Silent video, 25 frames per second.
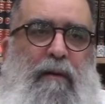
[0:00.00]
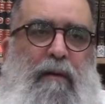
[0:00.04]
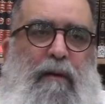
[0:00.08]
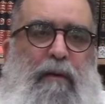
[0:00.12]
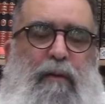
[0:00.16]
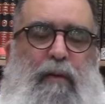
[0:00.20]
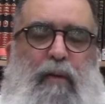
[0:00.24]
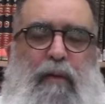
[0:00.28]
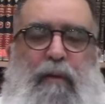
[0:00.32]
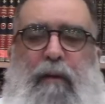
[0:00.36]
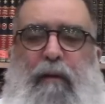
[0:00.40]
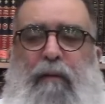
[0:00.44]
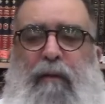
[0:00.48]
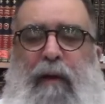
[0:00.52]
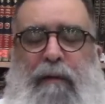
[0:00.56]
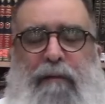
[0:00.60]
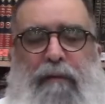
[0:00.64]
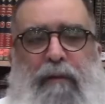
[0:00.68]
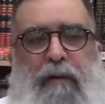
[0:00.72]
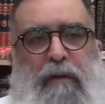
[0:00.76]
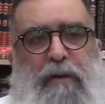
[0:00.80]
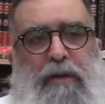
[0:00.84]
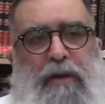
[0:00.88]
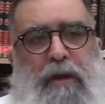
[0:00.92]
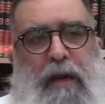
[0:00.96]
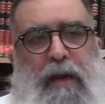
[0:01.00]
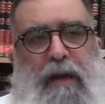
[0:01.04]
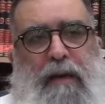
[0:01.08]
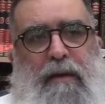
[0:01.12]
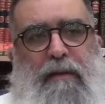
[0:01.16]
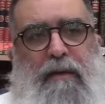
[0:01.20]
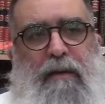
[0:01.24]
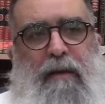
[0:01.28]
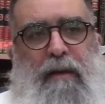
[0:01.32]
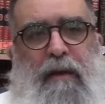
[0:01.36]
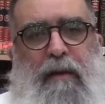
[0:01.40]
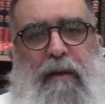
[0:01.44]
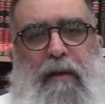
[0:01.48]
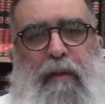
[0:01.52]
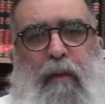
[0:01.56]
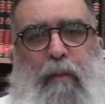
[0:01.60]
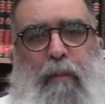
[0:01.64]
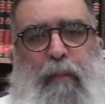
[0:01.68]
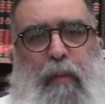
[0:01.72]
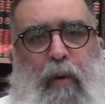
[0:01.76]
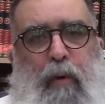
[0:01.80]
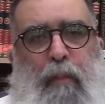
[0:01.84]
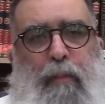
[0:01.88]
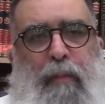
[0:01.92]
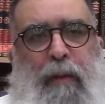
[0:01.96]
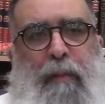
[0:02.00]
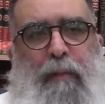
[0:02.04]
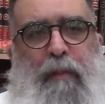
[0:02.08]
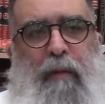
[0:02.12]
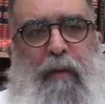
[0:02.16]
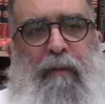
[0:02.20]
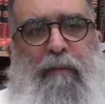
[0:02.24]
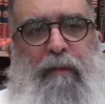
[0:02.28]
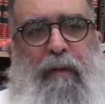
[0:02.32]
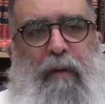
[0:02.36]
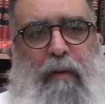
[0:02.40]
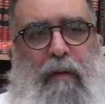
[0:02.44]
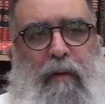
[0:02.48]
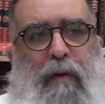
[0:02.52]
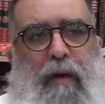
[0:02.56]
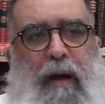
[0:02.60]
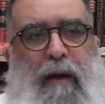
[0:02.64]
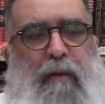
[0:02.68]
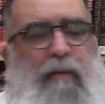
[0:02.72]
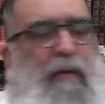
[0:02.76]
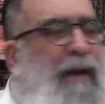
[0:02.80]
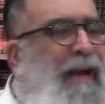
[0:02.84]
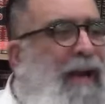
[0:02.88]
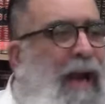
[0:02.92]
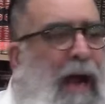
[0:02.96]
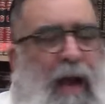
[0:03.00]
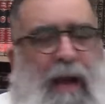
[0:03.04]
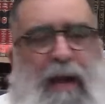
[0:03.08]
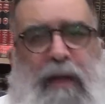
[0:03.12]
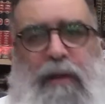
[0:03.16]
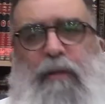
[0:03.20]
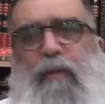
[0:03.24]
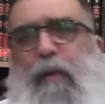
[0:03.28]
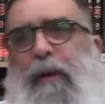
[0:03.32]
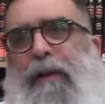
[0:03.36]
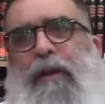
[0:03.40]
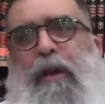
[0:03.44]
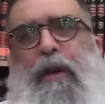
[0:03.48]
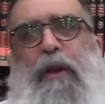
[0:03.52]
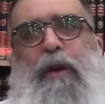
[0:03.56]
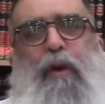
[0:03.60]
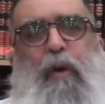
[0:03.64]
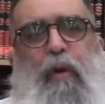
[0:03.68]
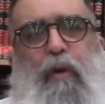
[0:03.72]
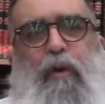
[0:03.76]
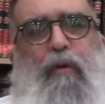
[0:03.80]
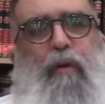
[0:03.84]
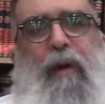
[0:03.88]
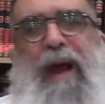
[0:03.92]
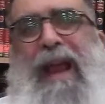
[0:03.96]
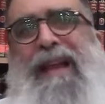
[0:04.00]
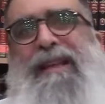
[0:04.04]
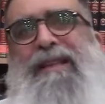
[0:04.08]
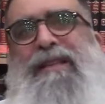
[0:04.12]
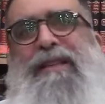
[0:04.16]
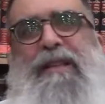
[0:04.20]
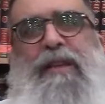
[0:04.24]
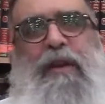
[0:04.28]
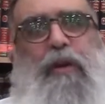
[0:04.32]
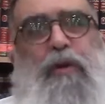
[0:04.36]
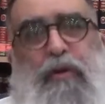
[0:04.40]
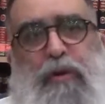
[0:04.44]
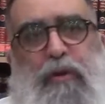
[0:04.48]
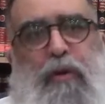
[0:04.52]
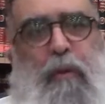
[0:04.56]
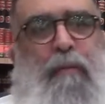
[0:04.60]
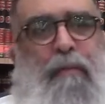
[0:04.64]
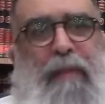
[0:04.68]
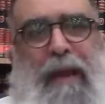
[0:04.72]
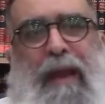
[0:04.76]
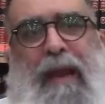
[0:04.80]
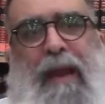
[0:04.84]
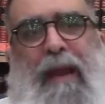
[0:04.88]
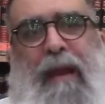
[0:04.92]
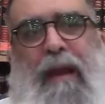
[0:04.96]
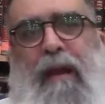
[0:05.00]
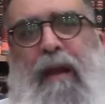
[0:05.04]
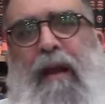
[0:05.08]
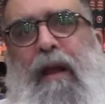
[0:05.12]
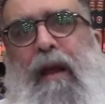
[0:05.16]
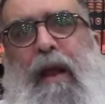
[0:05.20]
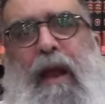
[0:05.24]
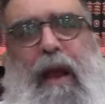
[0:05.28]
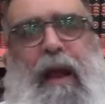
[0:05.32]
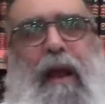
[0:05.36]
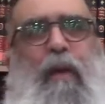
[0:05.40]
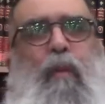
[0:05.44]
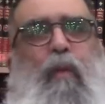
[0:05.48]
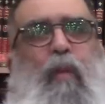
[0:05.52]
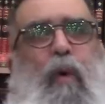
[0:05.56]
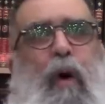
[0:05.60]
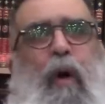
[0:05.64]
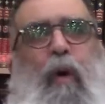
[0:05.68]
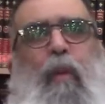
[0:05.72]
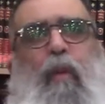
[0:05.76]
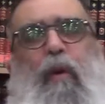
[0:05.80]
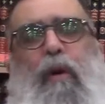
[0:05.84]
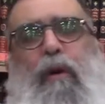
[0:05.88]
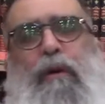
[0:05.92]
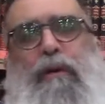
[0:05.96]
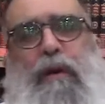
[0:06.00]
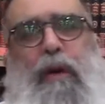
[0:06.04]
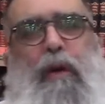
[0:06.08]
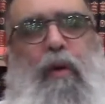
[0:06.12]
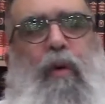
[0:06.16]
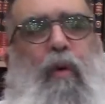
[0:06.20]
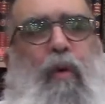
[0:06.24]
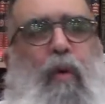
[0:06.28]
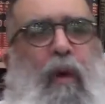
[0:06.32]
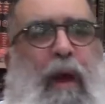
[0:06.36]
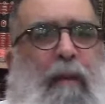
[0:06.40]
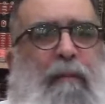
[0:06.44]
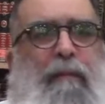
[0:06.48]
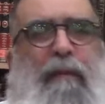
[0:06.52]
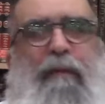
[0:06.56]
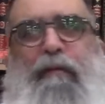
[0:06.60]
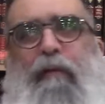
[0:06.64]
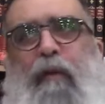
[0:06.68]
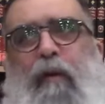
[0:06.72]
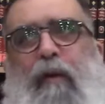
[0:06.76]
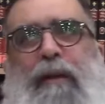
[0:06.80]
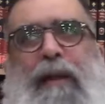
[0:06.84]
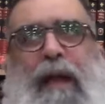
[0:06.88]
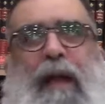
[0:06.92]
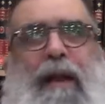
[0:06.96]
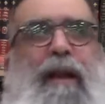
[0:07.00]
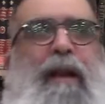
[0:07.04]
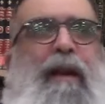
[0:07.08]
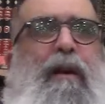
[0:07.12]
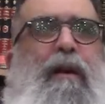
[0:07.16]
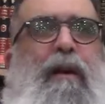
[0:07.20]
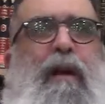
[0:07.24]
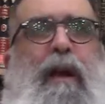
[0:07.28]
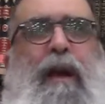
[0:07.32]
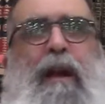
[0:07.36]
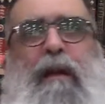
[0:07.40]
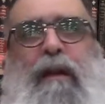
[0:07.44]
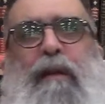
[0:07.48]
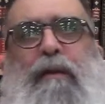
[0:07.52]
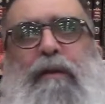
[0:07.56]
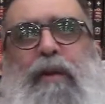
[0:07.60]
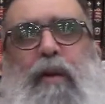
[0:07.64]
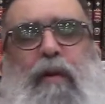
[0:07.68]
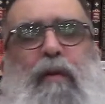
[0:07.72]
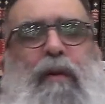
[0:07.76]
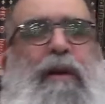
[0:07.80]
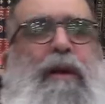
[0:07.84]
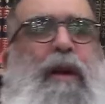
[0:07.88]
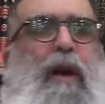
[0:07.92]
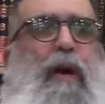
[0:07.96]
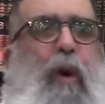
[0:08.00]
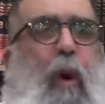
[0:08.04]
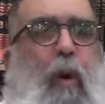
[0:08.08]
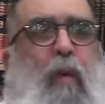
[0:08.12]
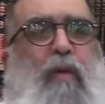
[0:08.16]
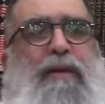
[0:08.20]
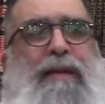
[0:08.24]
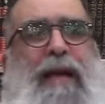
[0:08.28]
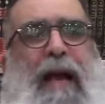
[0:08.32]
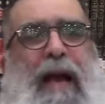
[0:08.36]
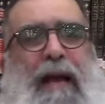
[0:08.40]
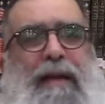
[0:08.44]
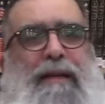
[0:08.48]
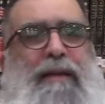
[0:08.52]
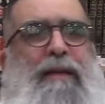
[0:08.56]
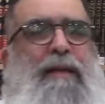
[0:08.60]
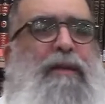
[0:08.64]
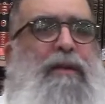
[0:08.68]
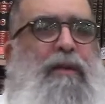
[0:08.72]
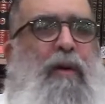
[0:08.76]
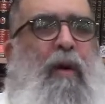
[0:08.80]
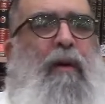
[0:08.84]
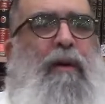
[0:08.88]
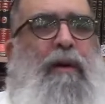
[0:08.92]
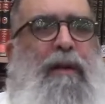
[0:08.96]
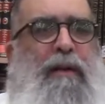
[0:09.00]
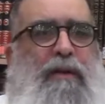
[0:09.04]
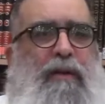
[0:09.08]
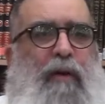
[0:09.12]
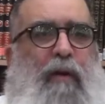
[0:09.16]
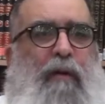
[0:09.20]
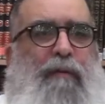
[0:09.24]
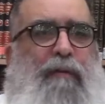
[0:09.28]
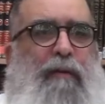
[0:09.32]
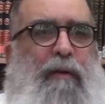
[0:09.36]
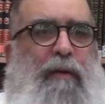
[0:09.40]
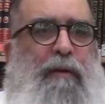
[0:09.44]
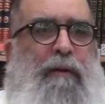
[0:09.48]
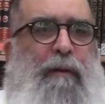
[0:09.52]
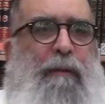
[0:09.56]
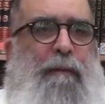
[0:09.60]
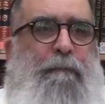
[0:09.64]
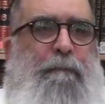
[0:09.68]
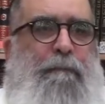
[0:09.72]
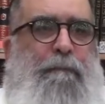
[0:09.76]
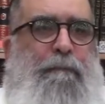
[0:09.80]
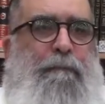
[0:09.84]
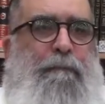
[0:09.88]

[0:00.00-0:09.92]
to the refugees and to the poor people of Ukraine, regardless what the Ukrainians used to be in World War II and before that during the Cossacks and so on and so forth.